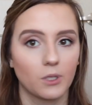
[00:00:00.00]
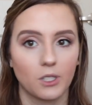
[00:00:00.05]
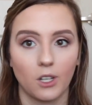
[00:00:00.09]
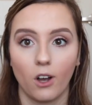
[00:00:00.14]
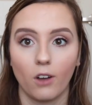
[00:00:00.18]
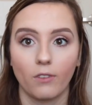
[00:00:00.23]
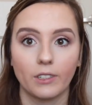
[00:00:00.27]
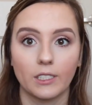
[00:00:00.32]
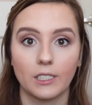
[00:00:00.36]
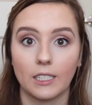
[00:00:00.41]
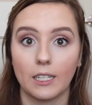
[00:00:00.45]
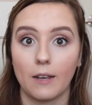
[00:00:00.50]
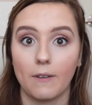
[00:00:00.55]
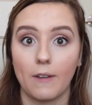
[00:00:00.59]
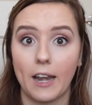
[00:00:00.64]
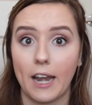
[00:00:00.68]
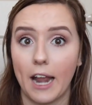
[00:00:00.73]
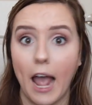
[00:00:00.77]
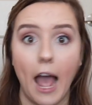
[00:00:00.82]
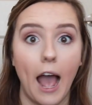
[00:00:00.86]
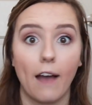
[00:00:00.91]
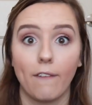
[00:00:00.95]
was obviously
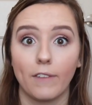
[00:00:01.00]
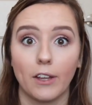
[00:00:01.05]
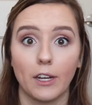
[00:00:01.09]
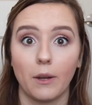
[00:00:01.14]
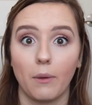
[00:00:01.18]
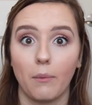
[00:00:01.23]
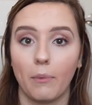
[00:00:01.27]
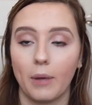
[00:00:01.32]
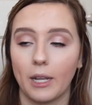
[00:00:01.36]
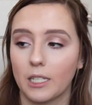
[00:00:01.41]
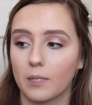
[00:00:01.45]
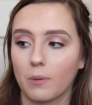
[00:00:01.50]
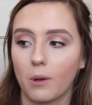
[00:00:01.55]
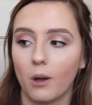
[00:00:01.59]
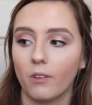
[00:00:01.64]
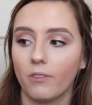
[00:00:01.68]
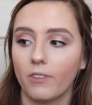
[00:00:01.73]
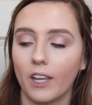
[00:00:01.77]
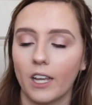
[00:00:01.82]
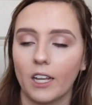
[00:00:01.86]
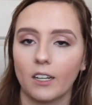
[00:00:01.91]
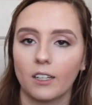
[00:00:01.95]
an avid
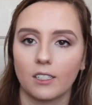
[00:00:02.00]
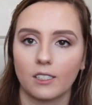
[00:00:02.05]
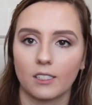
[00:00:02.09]
baseball fan.